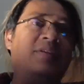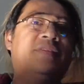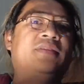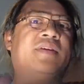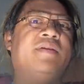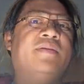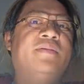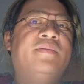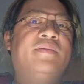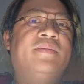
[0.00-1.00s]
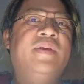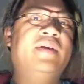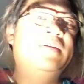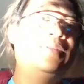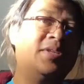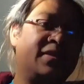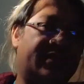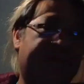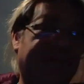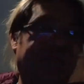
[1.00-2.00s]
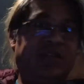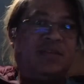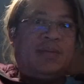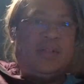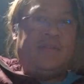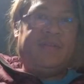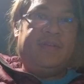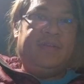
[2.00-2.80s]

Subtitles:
So this could be usable